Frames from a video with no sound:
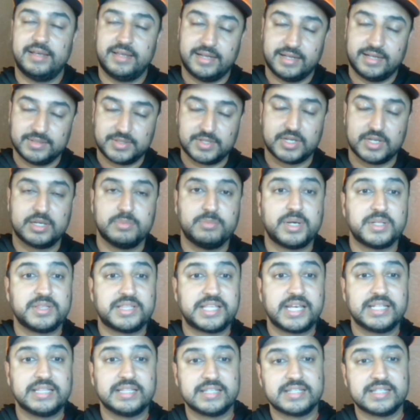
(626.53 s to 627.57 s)
and I'll talk
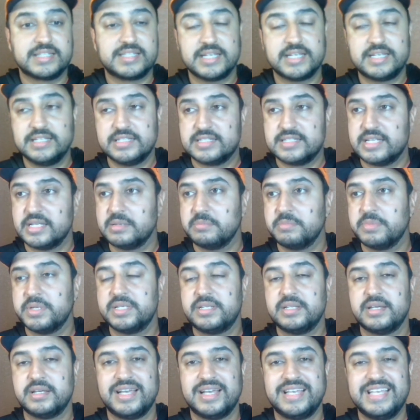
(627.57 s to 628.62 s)
about that in the second
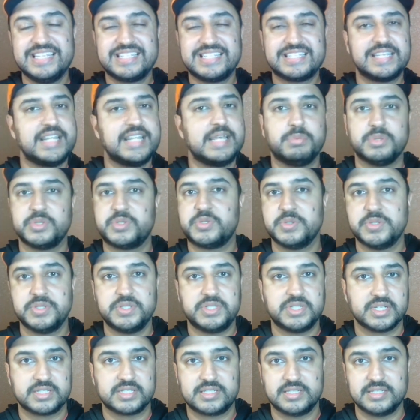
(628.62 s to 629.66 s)
segment, isn't able to
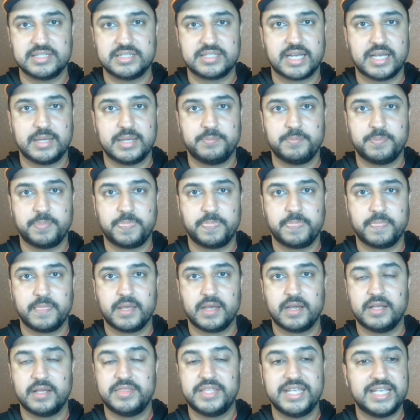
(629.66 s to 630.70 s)
adjust in
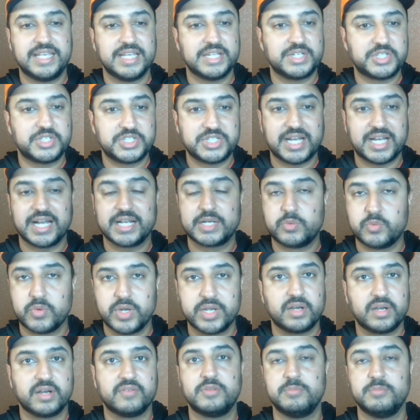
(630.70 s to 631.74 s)
time. They get shocked
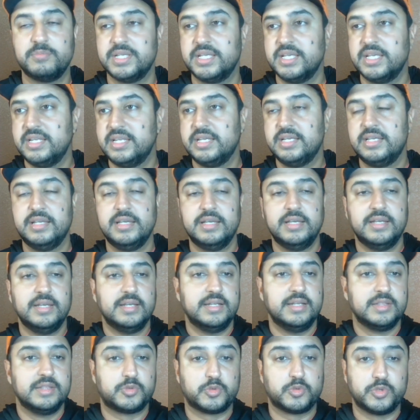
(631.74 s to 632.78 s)
right off the beginning.
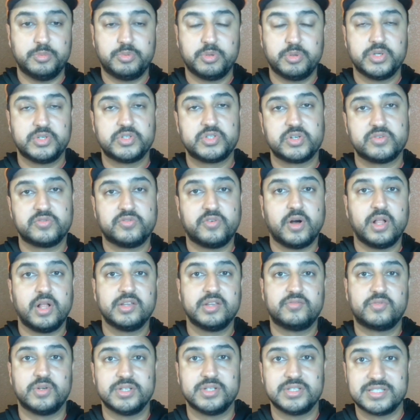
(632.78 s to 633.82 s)
3-pointers are
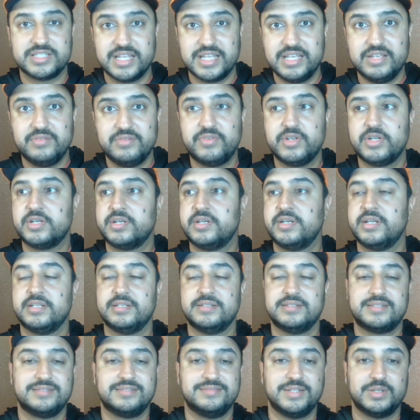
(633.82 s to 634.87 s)
falling for Xavier.
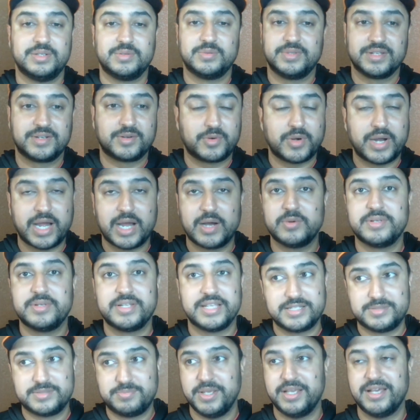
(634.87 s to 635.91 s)
The crowd
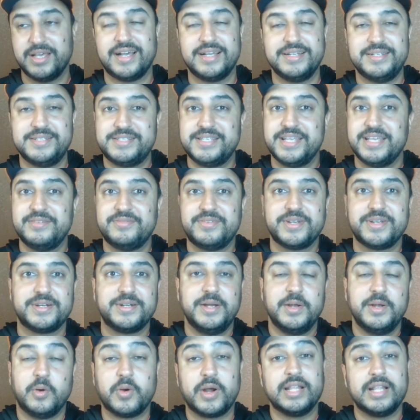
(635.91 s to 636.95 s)
gets behind
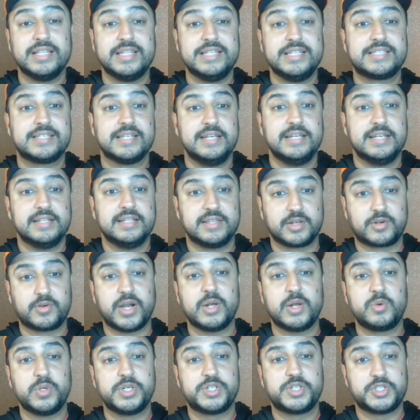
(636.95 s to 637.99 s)
Xavier, or at least the
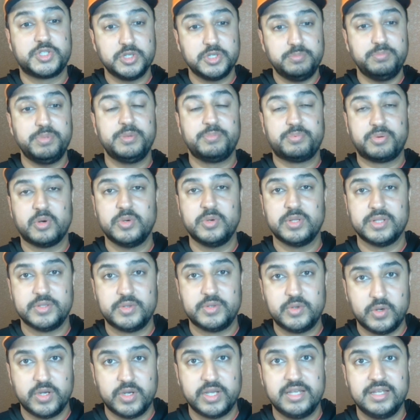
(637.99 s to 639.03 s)
crowd, which should be
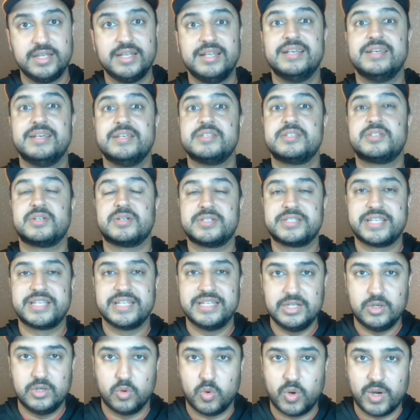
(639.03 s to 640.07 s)
pro-Illinois, starts
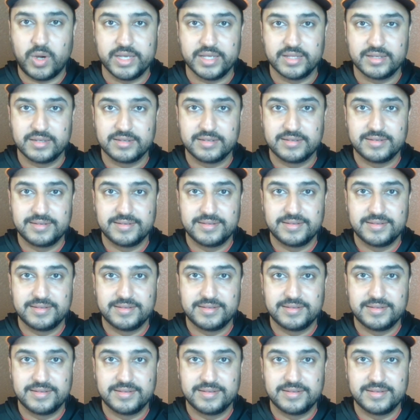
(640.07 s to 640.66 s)
getting quiet,